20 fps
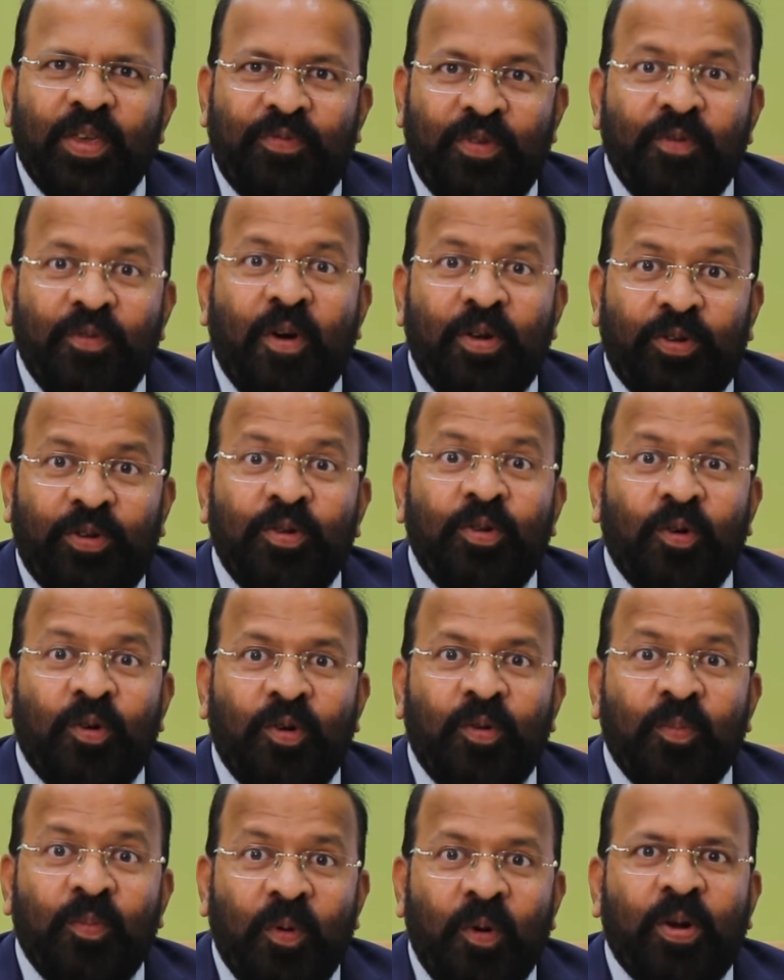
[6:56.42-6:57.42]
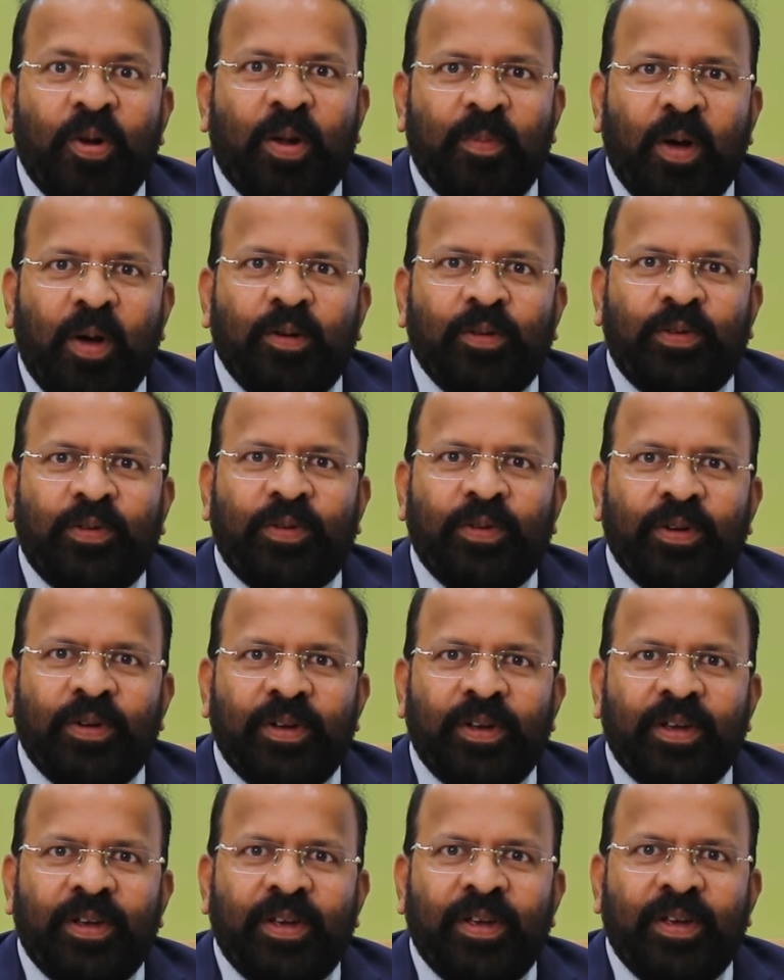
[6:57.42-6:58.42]
if you want to know more about
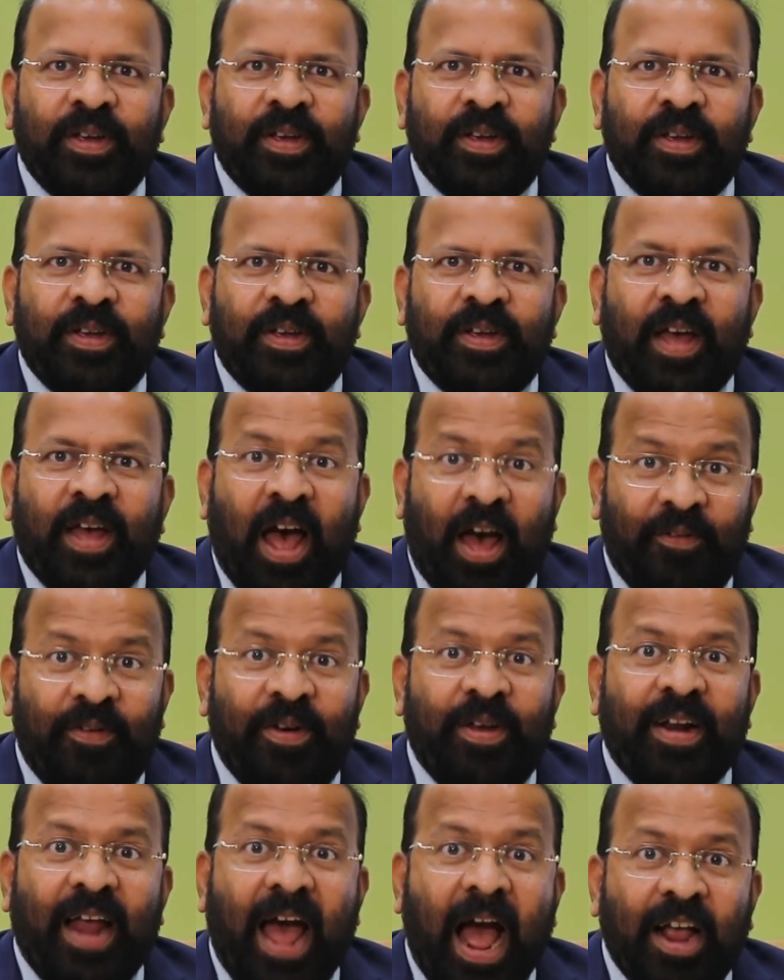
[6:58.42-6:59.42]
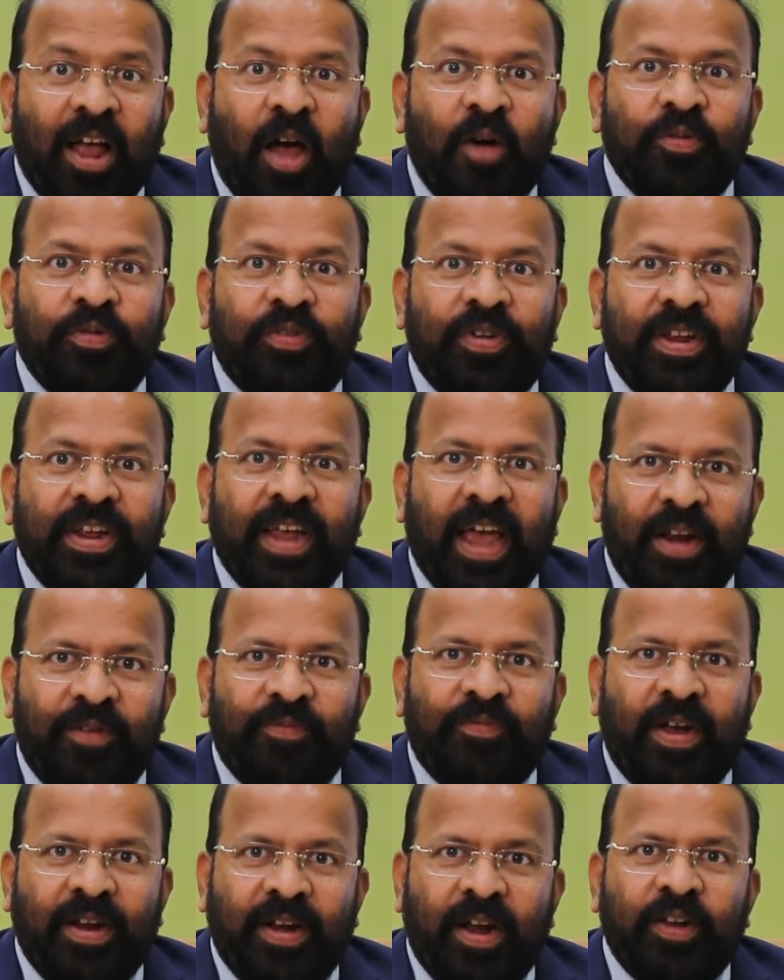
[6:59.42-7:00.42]
our accounting and
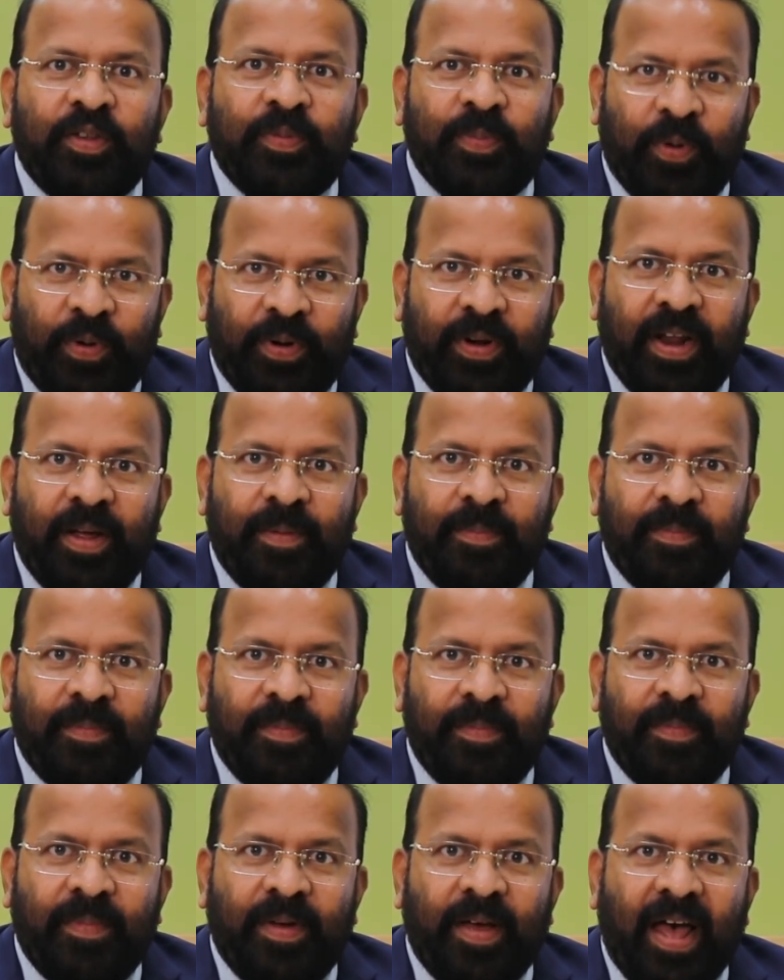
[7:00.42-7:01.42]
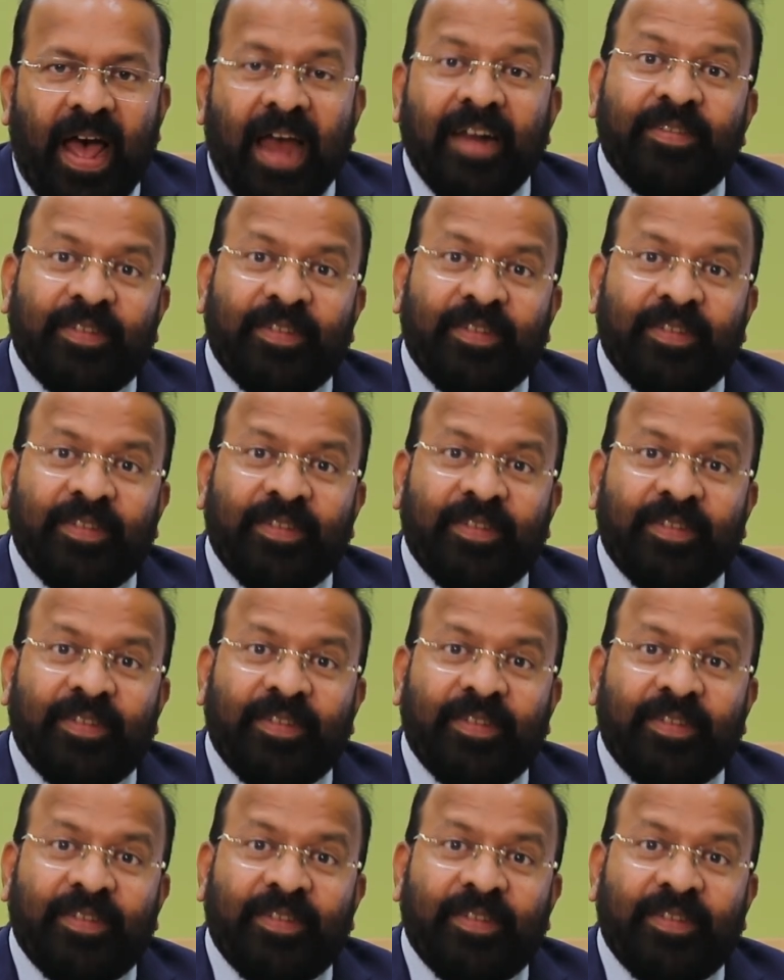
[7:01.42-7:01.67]
finance program at